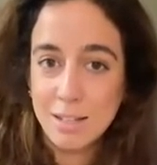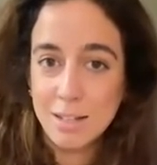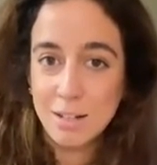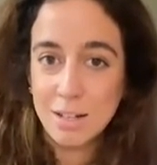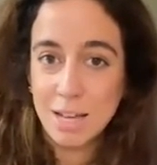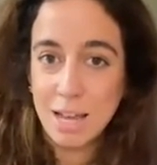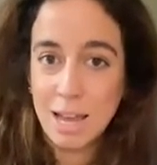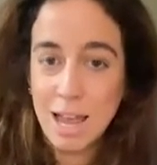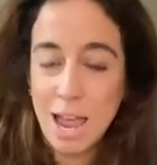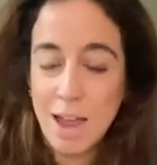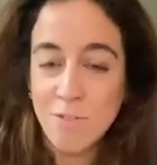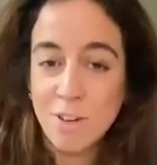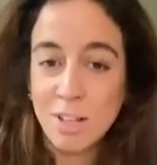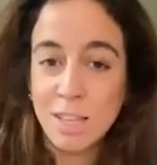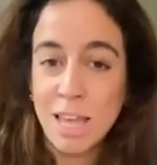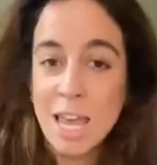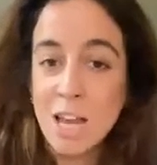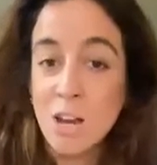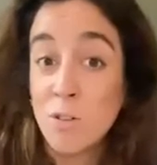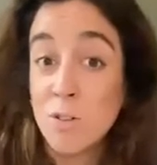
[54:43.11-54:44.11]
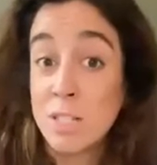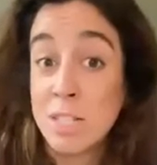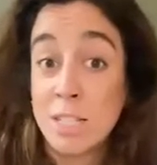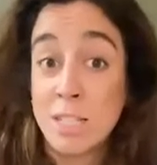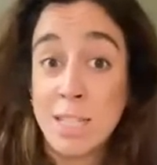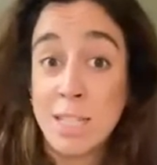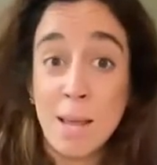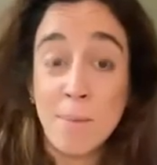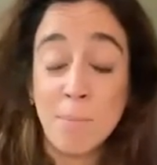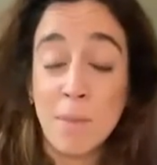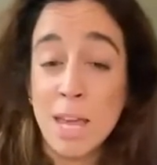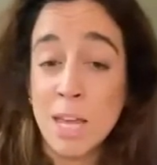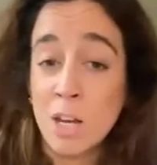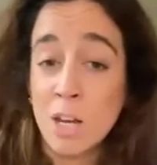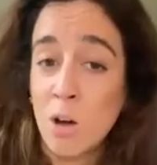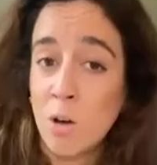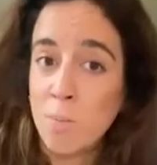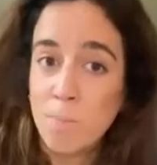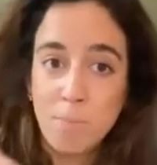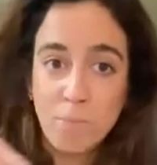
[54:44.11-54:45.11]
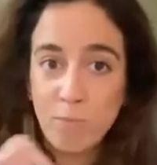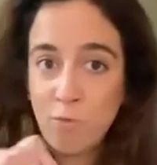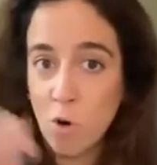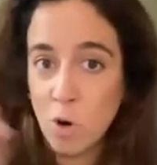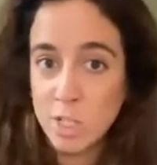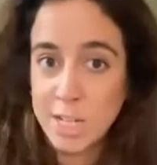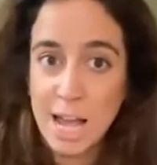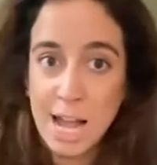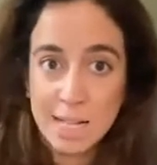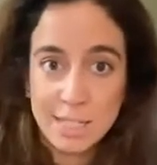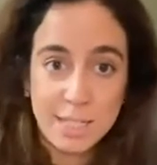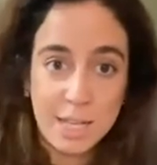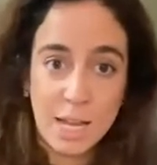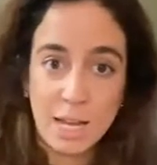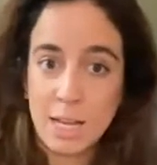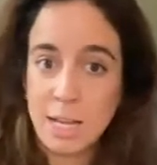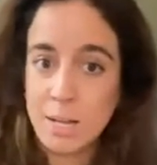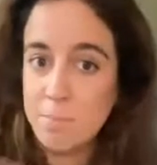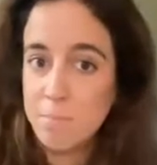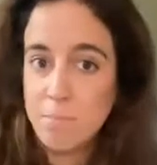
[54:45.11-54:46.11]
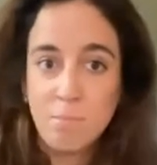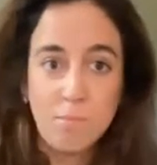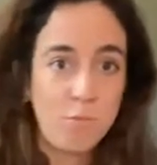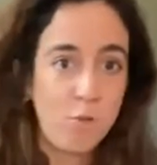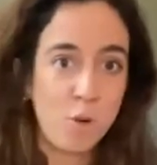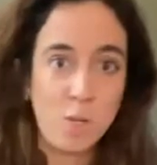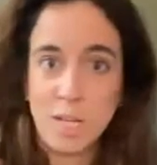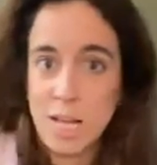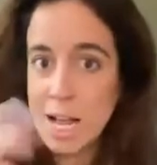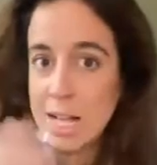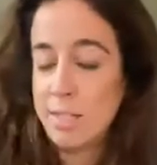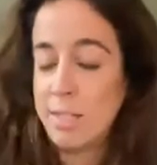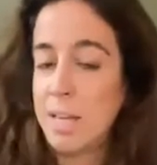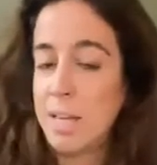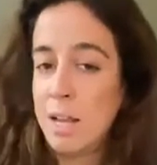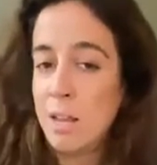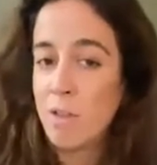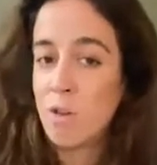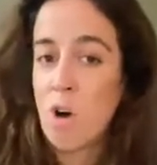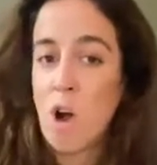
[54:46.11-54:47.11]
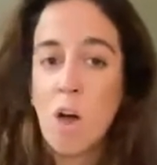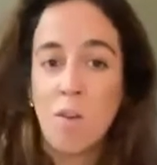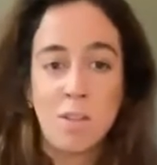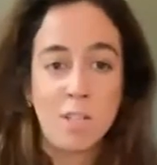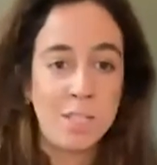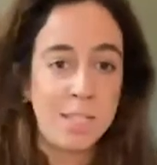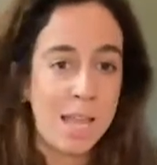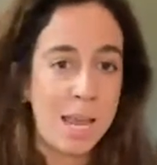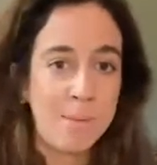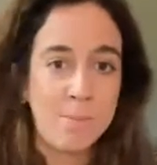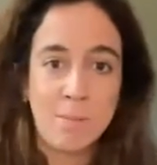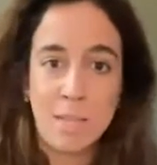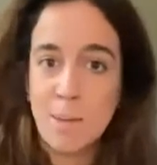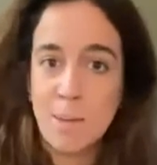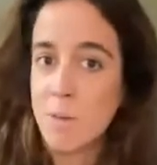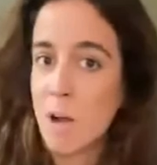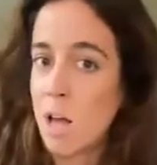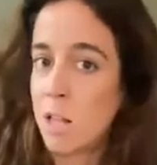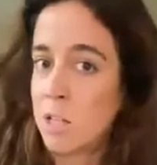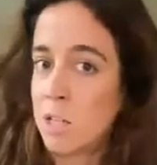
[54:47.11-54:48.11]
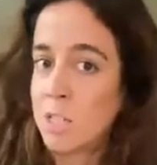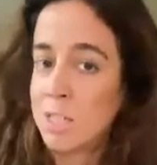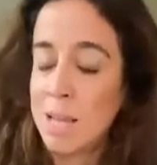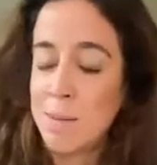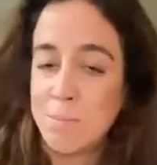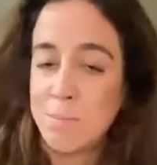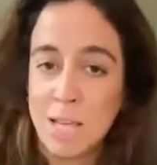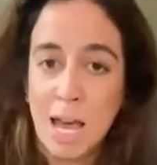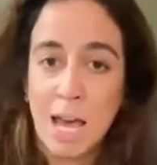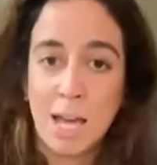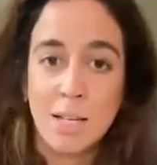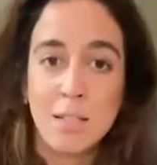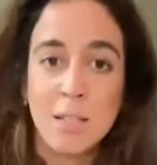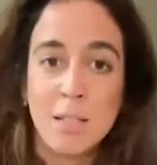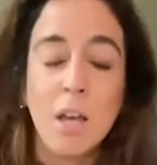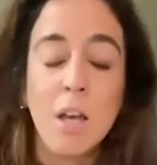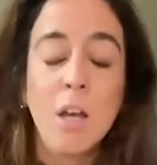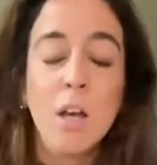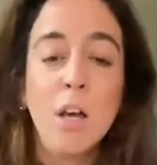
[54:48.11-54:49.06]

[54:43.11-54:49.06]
Okay, every Lego is the same Lego, 4 dots on it, 4 dots on it. They're all the same color, same size.